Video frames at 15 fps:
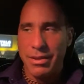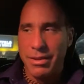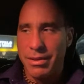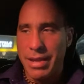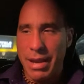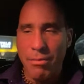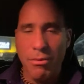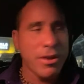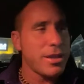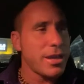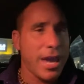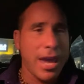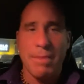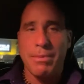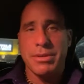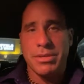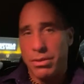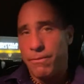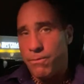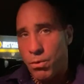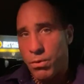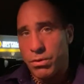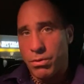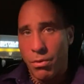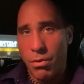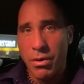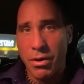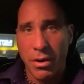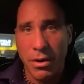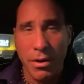they were in the game until the fourth
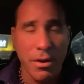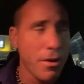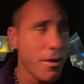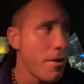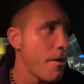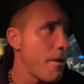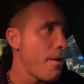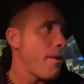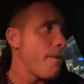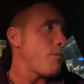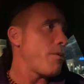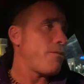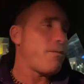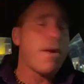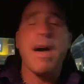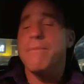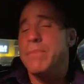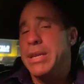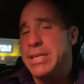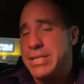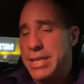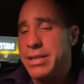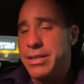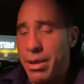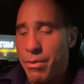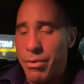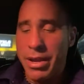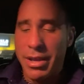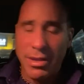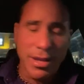quarter. But 5 minutes in, they
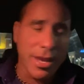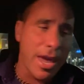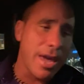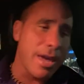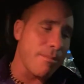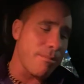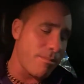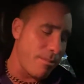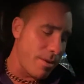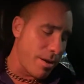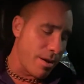were in the game.